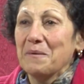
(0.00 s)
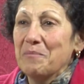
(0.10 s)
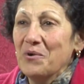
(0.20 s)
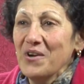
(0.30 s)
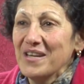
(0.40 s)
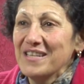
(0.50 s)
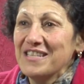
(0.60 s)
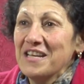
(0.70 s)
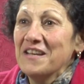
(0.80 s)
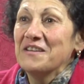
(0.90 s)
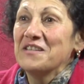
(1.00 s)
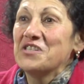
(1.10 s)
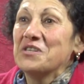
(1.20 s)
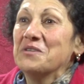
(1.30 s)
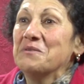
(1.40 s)
important
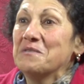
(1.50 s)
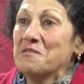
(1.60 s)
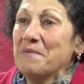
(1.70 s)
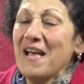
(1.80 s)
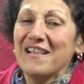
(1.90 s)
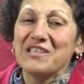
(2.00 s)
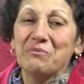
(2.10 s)
to balance.